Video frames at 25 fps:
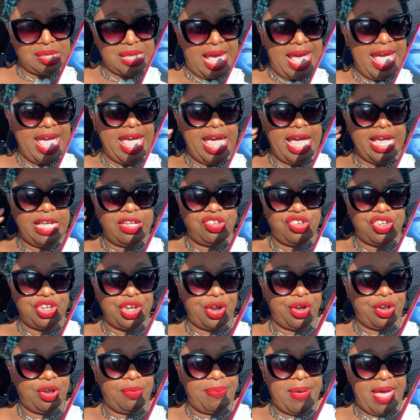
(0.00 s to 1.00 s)
I hate
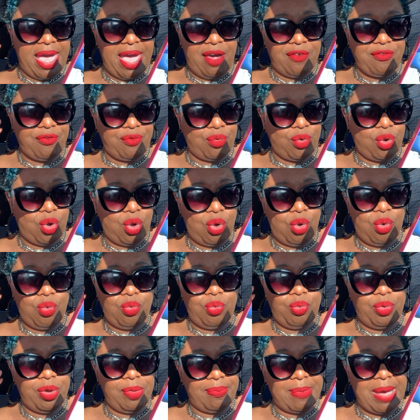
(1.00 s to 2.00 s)
sharing a bathroom
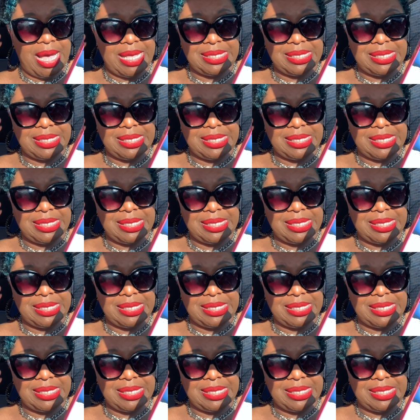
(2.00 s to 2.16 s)
with my